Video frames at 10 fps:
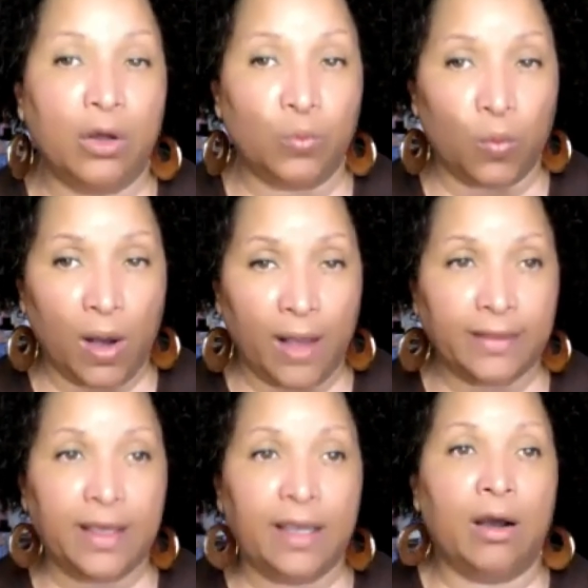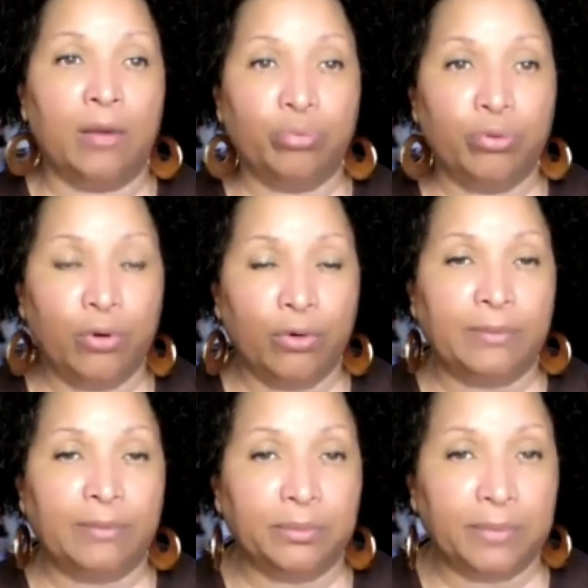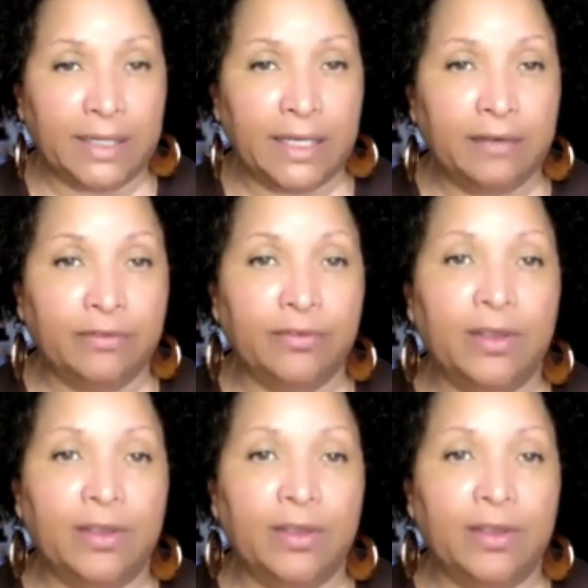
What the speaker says: on what they are programmed to believe,